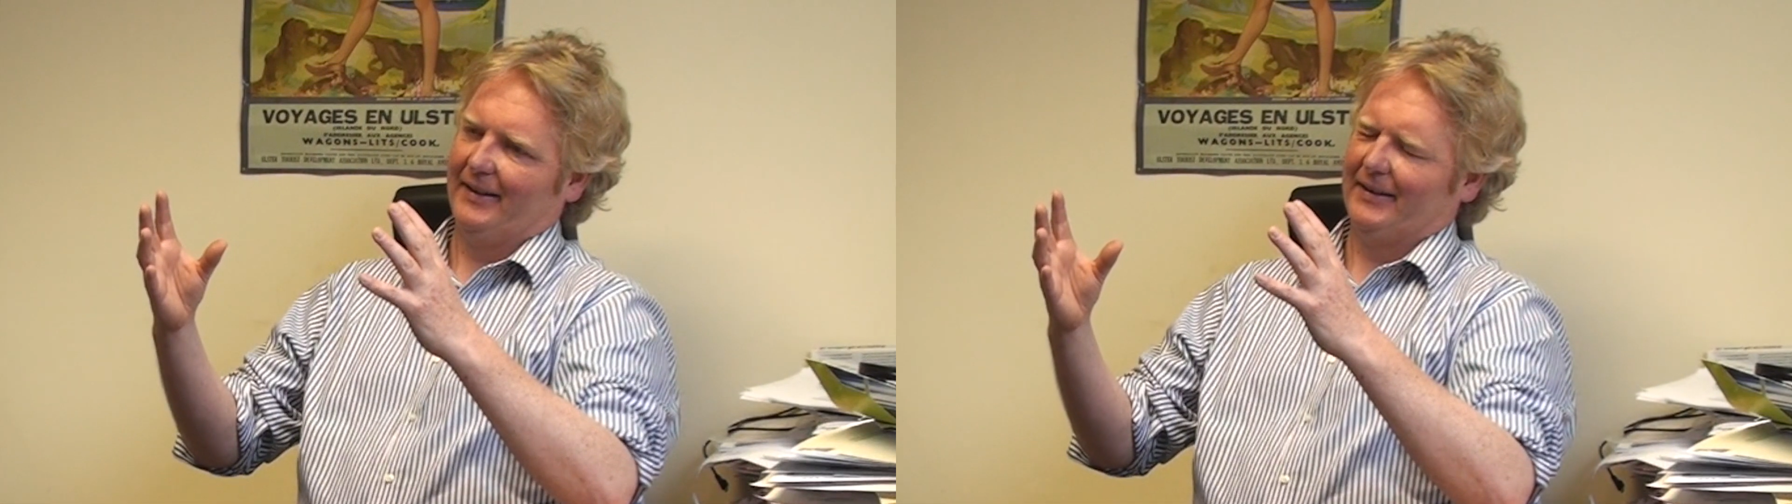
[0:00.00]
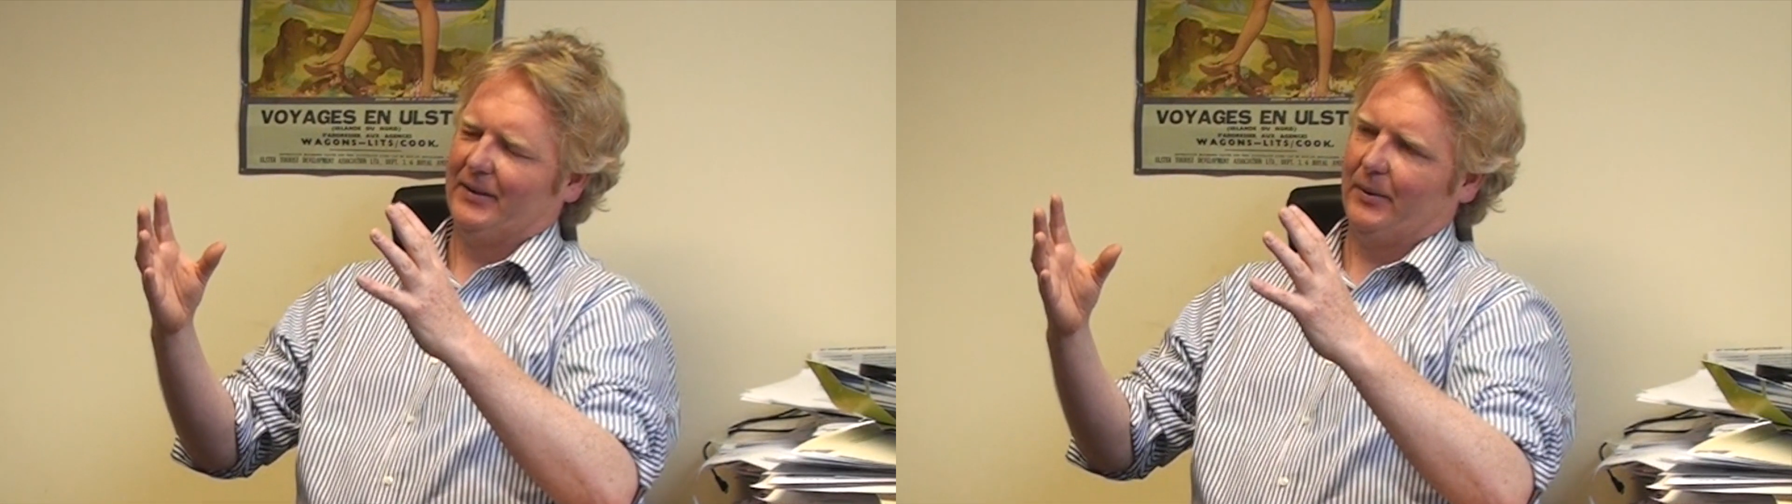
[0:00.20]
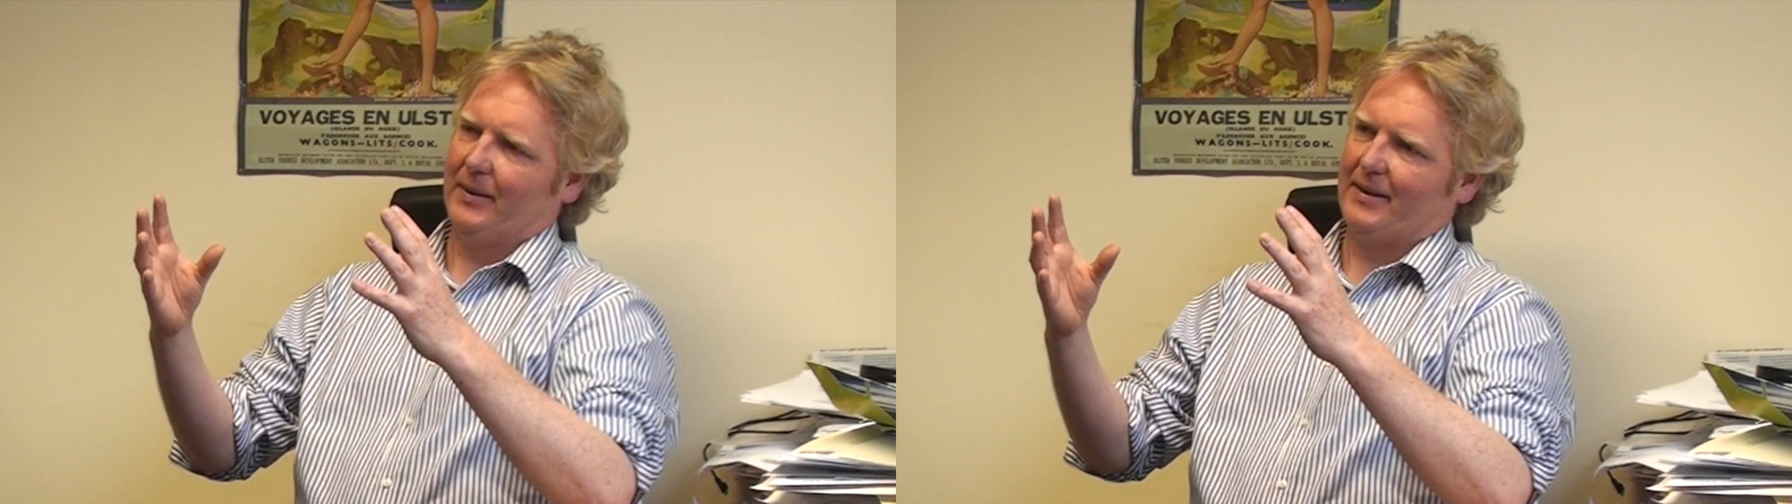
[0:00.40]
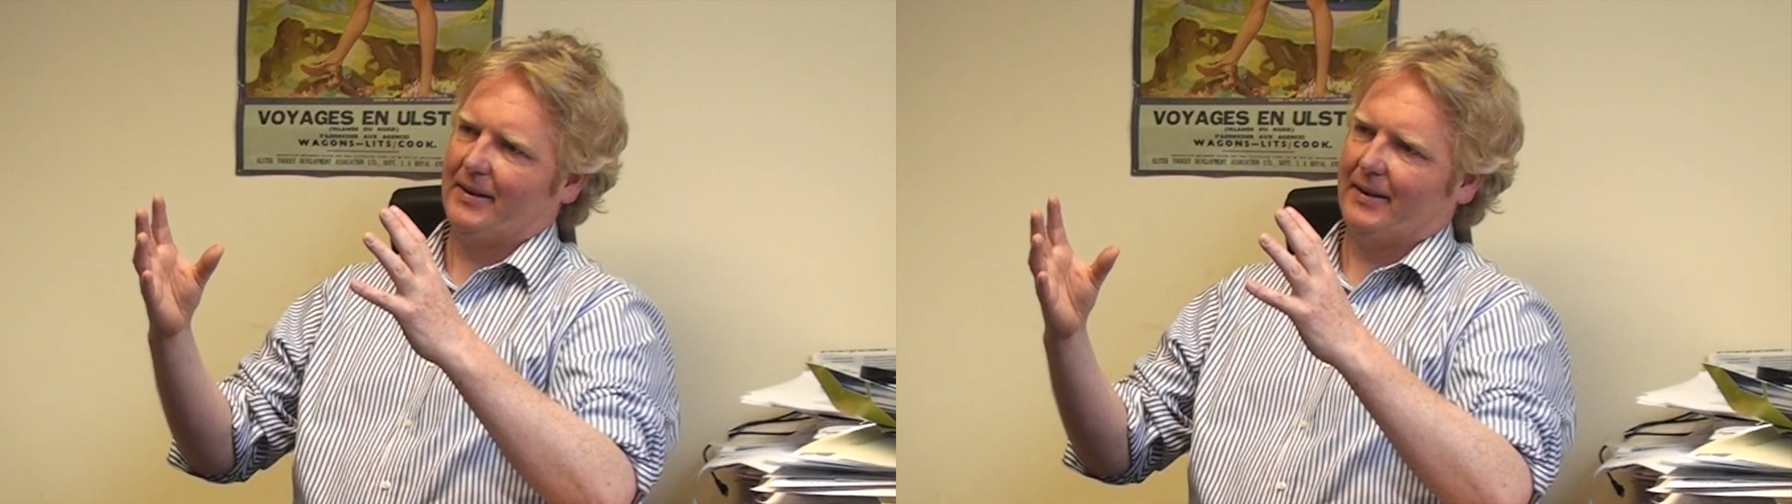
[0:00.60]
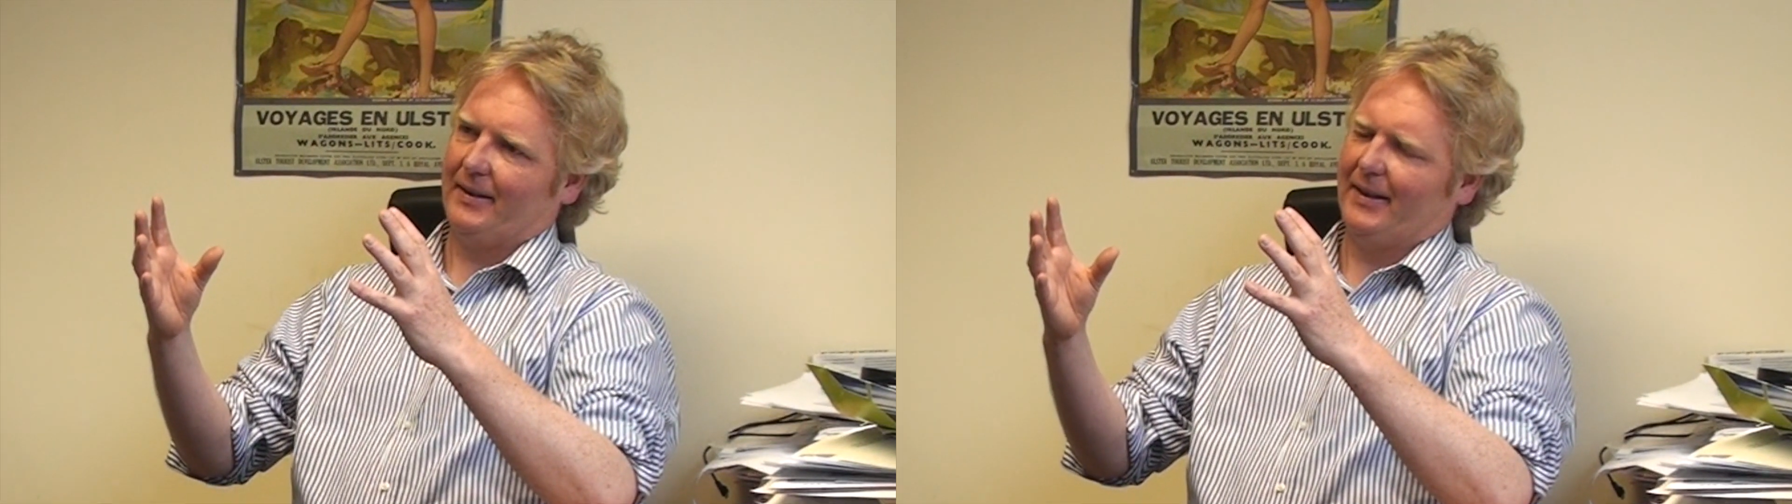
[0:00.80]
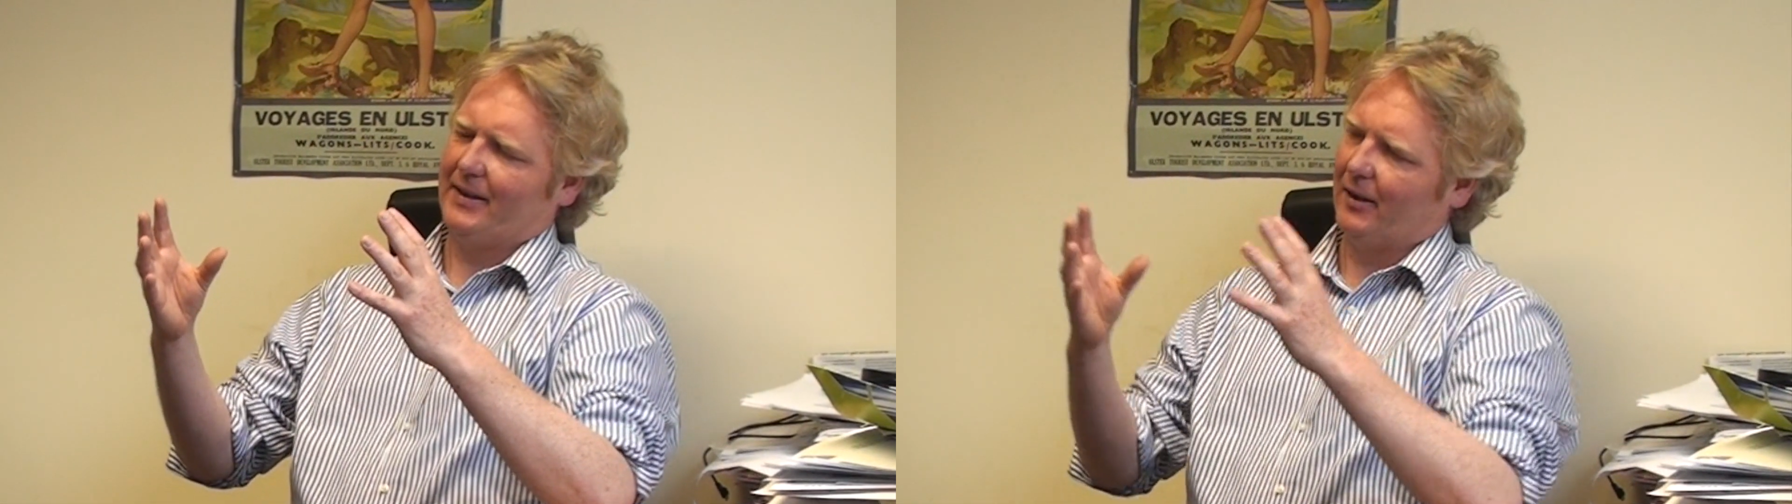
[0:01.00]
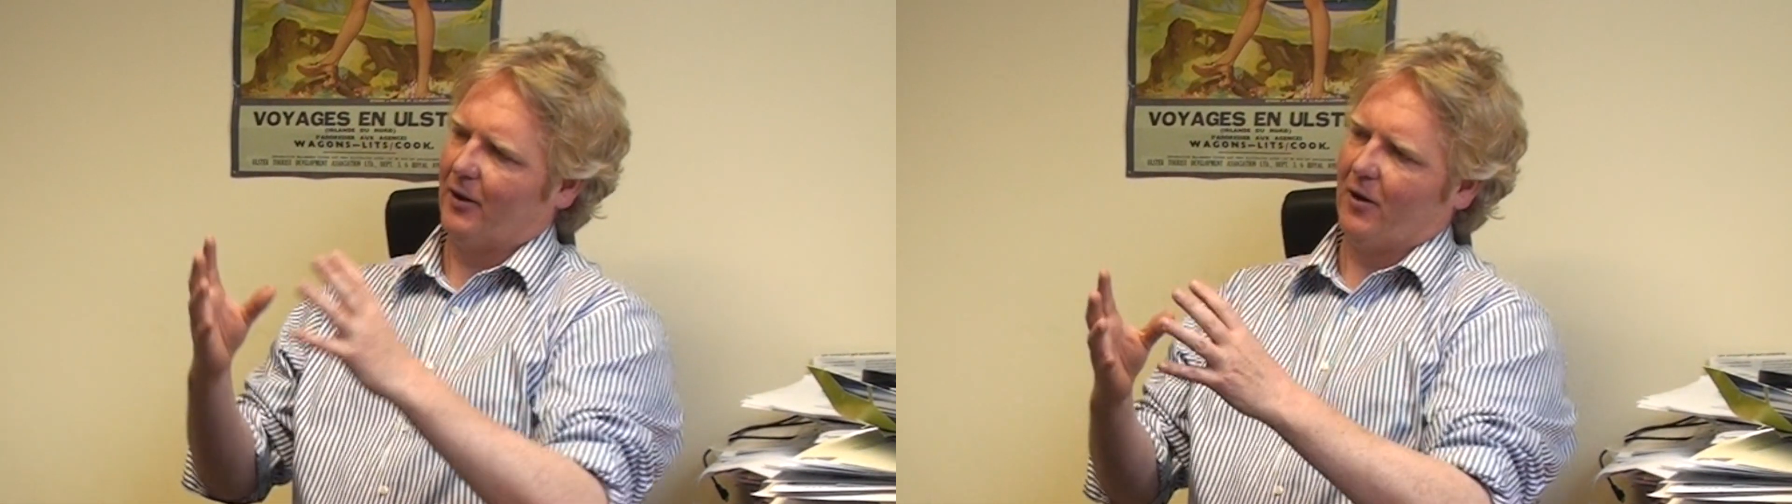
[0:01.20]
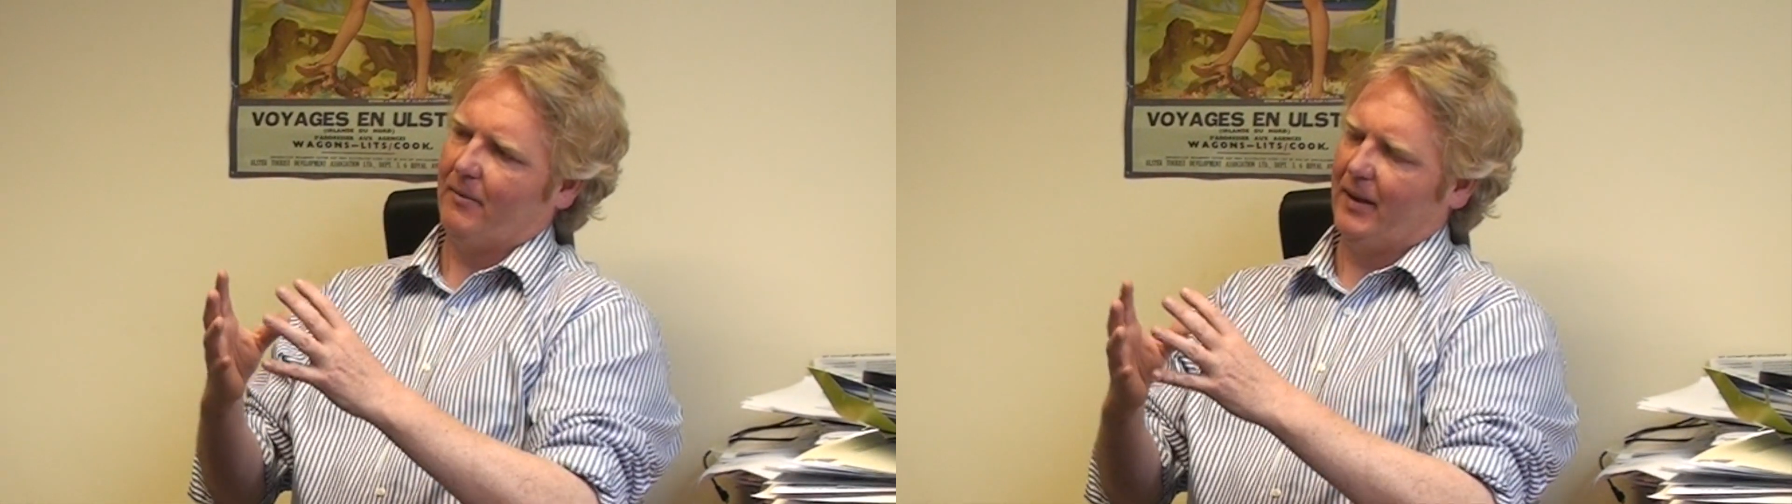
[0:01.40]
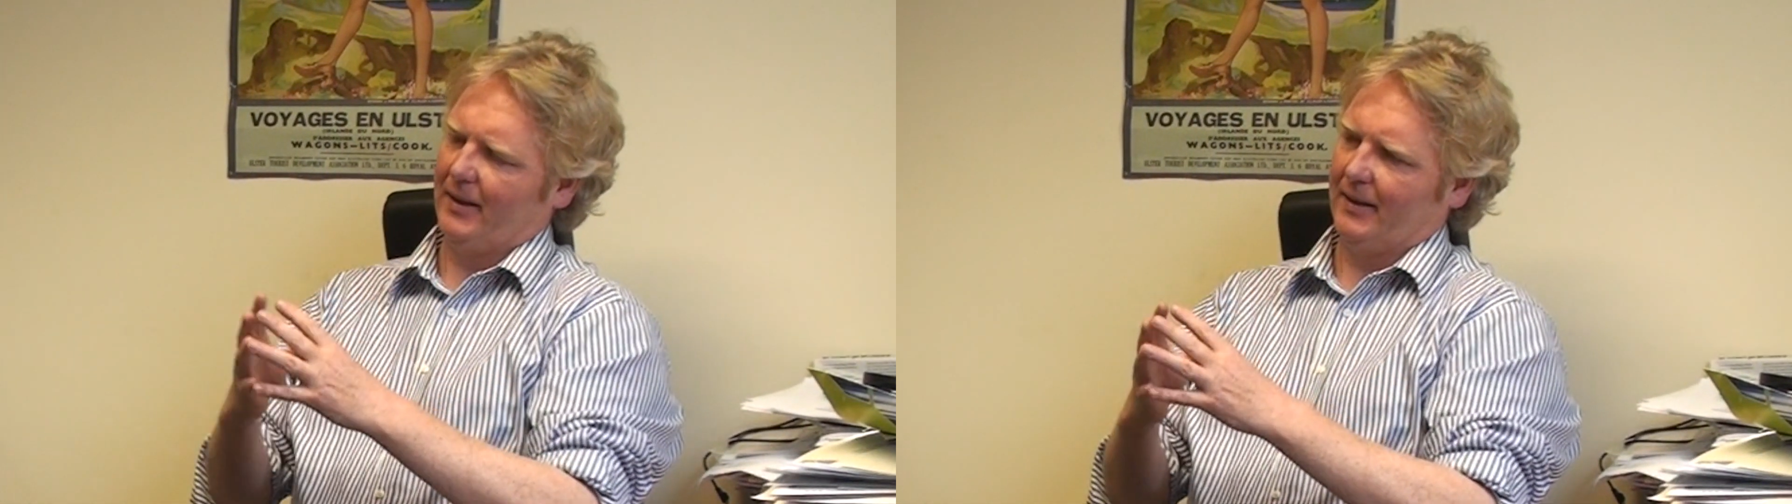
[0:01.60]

So it's alarming